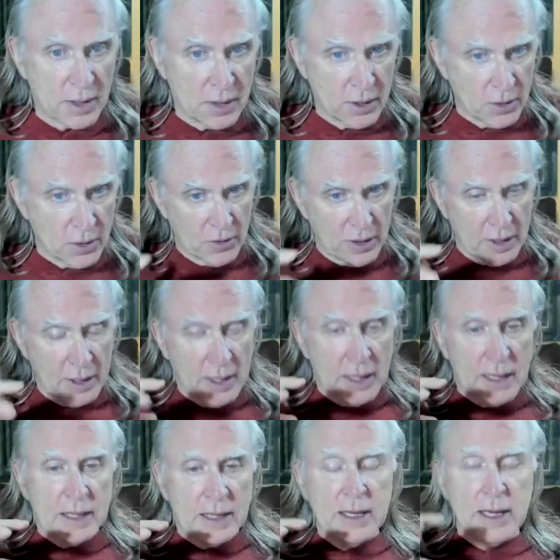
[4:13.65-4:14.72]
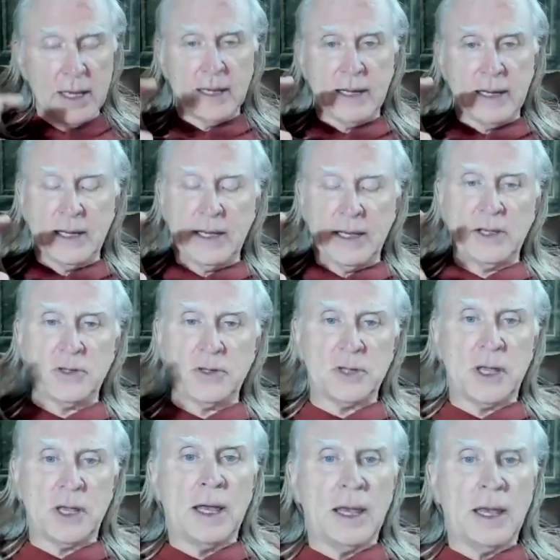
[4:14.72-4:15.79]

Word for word: you know, the yin is,